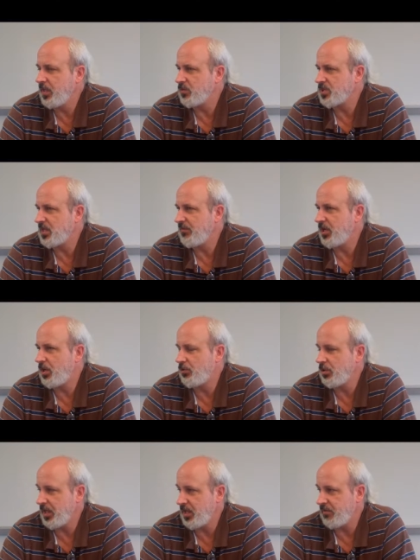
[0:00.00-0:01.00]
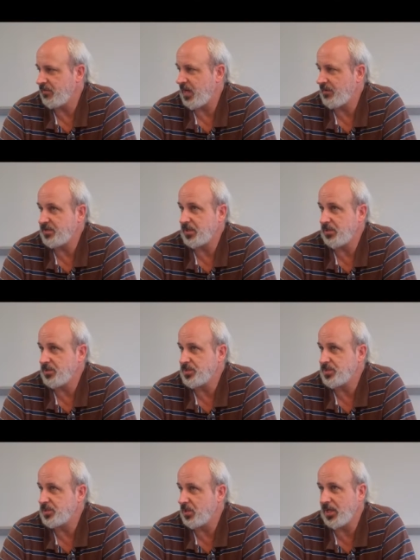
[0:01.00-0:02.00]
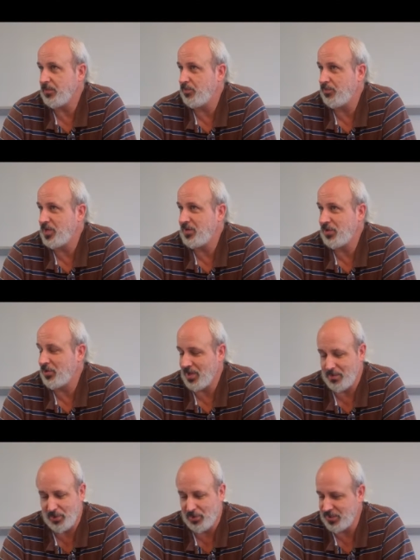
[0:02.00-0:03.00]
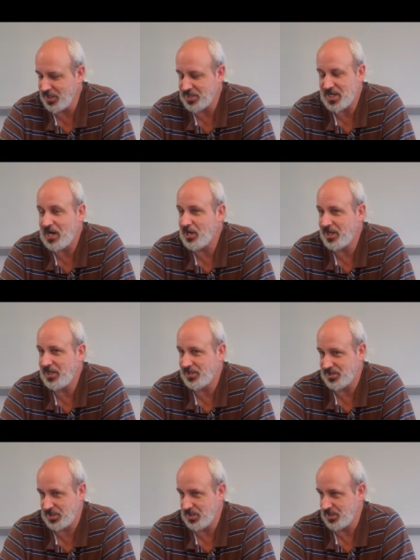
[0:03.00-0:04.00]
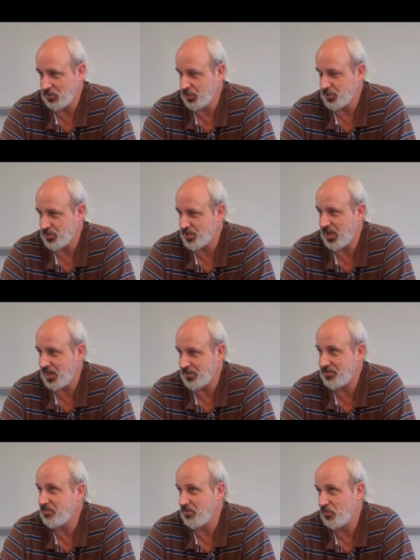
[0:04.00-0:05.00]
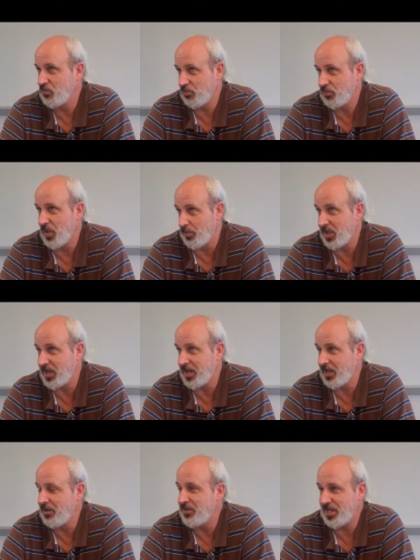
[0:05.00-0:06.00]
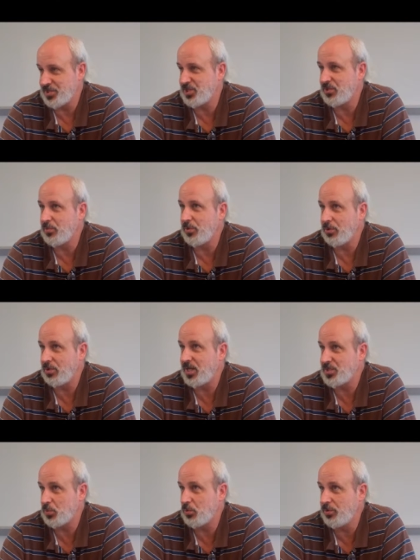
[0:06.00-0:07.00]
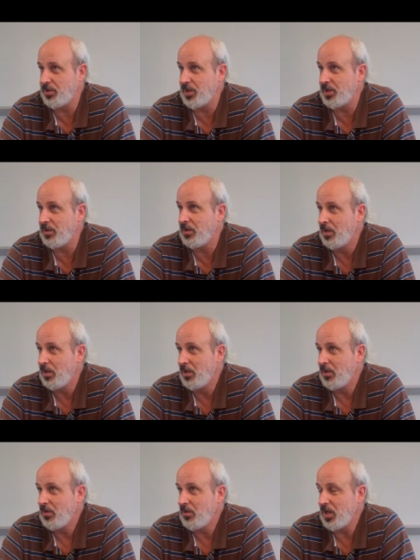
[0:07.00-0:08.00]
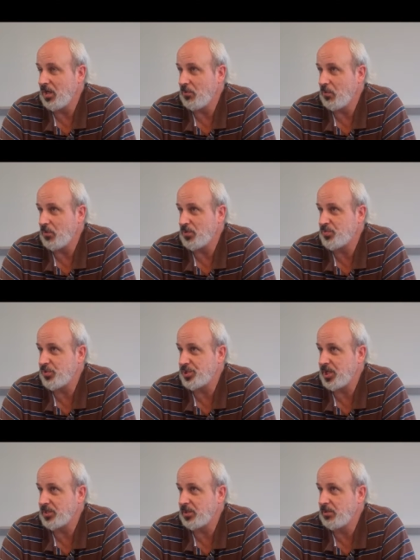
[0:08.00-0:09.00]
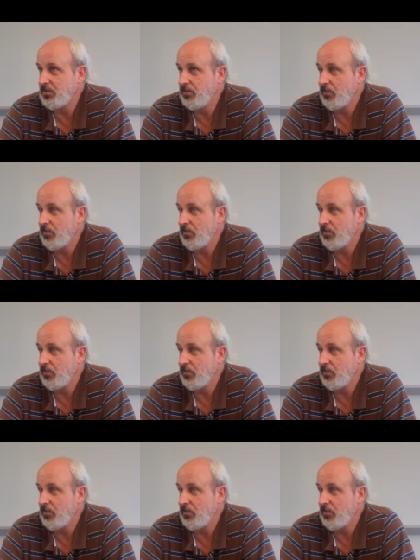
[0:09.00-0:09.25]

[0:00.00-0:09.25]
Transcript: think it was 1,185 tons, so they, even though they burned the entire heating season, which was not the plan, they still burned less wood than uh, what was projected.